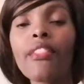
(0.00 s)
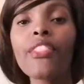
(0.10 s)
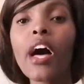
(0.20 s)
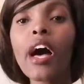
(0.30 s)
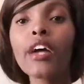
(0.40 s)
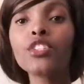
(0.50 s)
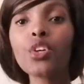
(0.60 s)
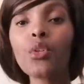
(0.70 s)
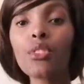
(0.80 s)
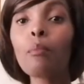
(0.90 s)
that
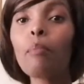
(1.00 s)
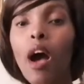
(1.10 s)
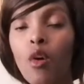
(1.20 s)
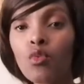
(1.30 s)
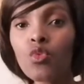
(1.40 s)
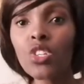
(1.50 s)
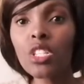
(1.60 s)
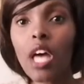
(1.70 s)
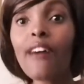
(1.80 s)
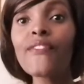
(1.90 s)
the
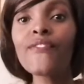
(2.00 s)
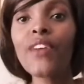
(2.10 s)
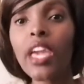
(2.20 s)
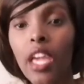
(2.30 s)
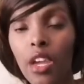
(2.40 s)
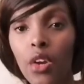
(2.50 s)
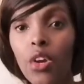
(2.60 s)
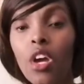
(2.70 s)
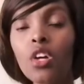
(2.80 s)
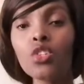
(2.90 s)
boundaries are fair
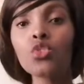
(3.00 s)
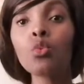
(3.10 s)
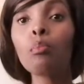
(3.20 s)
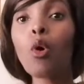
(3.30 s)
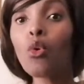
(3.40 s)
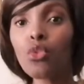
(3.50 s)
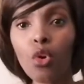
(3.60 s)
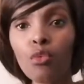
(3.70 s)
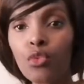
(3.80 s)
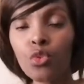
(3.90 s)
to both
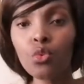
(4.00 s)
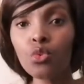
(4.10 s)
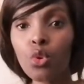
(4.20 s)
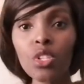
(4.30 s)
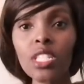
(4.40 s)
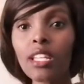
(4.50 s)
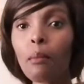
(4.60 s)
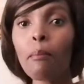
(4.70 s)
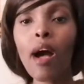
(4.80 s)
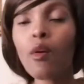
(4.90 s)
of you. Don't set a
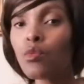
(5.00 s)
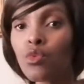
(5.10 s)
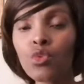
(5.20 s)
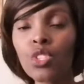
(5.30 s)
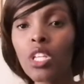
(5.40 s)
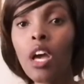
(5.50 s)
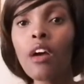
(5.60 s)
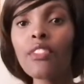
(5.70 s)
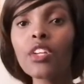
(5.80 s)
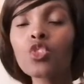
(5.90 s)
boundary
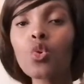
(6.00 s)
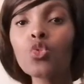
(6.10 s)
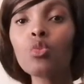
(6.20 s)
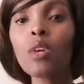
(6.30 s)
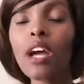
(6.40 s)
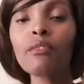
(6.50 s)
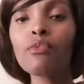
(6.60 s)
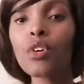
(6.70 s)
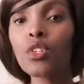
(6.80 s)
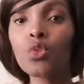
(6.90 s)
that is going to be
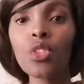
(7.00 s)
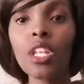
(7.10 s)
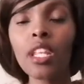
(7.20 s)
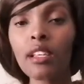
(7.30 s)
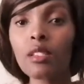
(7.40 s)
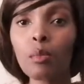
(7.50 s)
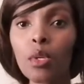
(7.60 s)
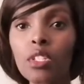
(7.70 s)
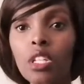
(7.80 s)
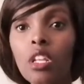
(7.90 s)
unfair to the next
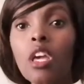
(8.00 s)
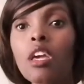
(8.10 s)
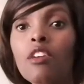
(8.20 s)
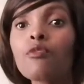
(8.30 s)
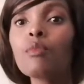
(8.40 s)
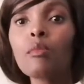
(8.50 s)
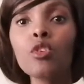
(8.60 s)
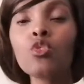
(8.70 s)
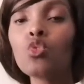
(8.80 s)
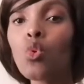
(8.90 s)
person. If maybe
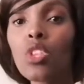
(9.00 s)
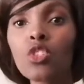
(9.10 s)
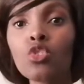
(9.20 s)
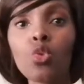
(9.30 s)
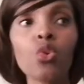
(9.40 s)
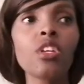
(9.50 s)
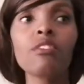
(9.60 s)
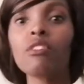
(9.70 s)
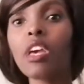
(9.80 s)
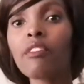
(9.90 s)
you know that you don't
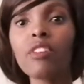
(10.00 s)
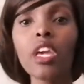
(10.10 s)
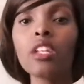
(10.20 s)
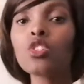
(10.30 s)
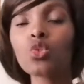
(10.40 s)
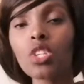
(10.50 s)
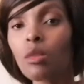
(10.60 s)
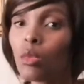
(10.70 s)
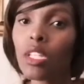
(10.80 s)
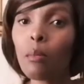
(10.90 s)
have any social
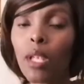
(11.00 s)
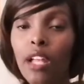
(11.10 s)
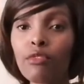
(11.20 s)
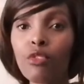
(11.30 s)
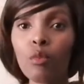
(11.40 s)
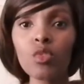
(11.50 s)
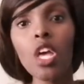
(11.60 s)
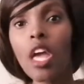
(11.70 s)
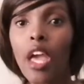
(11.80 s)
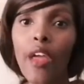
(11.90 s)
media platforms,
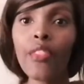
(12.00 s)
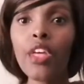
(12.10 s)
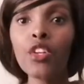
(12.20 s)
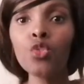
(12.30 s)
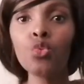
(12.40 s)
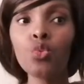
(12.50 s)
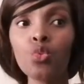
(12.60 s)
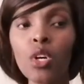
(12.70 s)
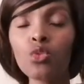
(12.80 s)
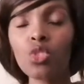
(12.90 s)
and then you
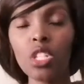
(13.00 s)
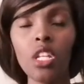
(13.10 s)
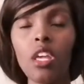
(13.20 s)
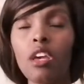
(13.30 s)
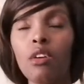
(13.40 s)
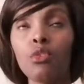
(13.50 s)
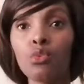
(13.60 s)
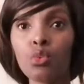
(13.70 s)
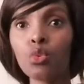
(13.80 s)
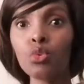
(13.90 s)
want to set a
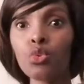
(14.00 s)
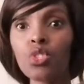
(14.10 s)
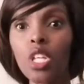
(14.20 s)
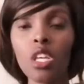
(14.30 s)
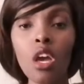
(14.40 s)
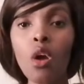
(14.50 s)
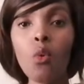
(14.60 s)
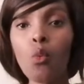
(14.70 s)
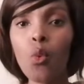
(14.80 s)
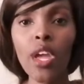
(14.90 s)
rule to say,
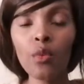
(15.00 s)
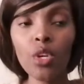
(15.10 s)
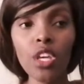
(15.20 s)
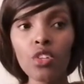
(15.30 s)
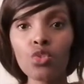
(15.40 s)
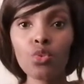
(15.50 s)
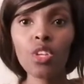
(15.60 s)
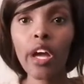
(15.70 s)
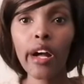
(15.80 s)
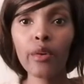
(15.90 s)
when we get to
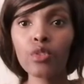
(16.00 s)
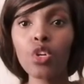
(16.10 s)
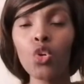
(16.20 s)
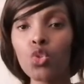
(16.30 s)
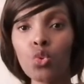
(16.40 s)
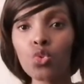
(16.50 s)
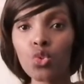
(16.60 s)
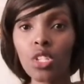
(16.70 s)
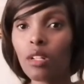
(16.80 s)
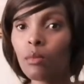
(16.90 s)
the house, no
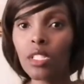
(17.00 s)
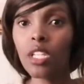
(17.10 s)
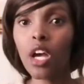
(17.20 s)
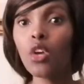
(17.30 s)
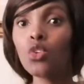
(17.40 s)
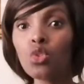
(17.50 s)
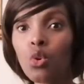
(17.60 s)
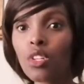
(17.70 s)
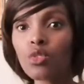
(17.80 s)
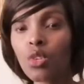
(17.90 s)
social media.
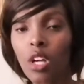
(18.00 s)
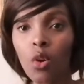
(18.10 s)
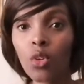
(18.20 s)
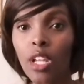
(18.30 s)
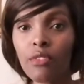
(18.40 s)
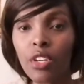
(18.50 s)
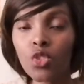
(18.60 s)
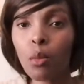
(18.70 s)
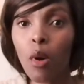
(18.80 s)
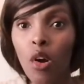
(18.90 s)
It's going to only affect
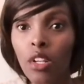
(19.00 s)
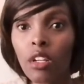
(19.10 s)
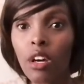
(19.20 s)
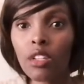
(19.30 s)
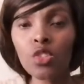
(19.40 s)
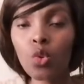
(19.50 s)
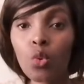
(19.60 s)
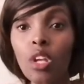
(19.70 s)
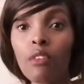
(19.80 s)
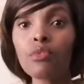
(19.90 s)
your partner. It's not
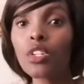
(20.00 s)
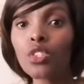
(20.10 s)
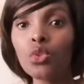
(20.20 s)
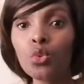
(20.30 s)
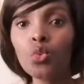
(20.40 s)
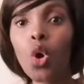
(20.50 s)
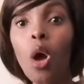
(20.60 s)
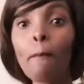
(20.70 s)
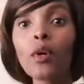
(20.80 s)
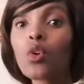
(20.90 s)
going to affect you
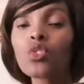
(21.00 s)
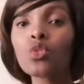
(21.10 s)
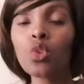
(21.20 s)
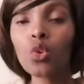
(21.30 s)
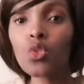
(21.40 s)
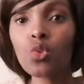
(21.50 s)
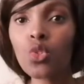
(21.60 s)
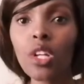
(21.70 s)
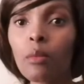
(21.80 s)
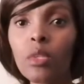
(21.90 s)
because you're not on
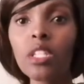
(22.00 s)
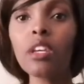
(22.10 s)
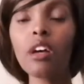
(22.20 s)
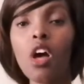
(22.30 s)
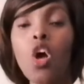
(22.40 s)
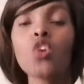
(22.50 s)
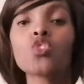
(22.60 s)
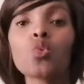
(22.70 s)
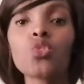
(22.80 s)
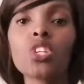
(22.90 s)
social media.
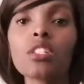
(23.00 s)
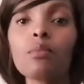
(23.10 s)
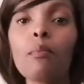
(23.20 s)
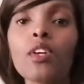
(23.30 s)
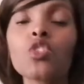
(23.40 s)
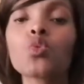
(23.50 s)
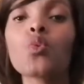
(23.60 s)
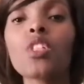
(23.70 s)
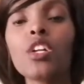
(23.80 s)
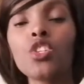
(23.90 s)
So just make
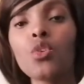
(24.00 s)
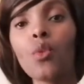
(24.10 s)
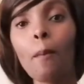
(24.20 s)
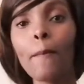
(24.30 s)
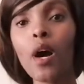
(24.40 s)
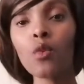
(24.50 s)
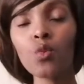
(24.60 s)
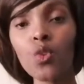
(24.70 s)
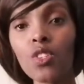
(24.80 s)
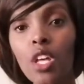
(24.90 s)
sure that the
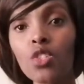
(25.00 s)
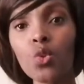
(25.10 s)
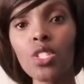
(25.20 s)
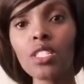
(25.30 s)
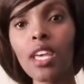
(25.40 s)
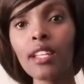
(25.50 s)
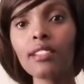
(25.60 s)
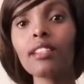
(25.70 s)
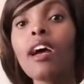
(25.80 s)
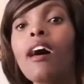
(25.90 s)
boundaries that you
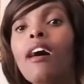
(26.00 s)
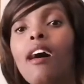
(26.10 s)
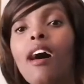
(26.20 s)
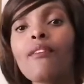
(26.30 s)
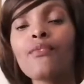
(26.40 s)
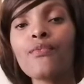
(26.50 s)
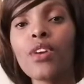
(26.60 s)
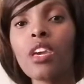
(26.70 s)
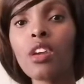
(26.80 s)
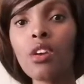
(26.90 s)
set are
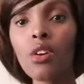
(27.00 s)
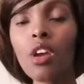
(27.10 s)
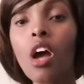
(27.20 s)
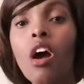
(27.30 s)
fair